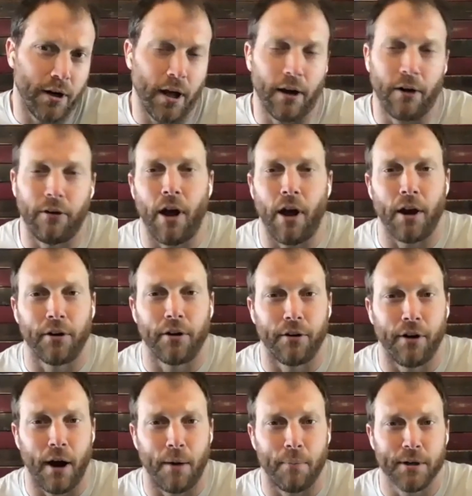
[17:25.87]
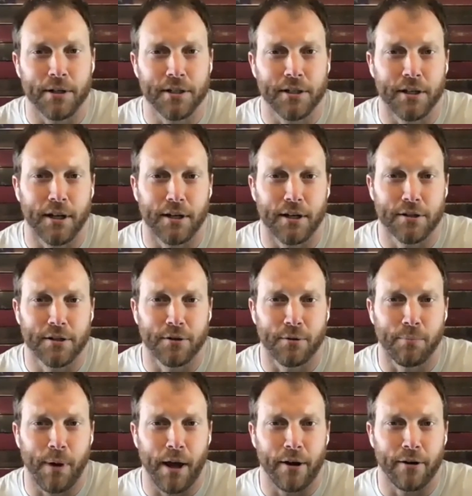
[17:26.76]
I don't. I don't know how much the extra
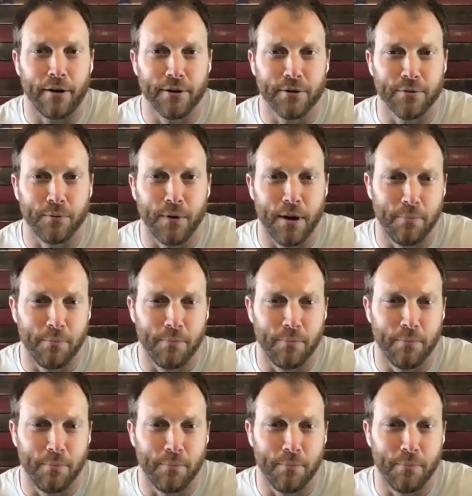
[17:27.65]
batteries weigh,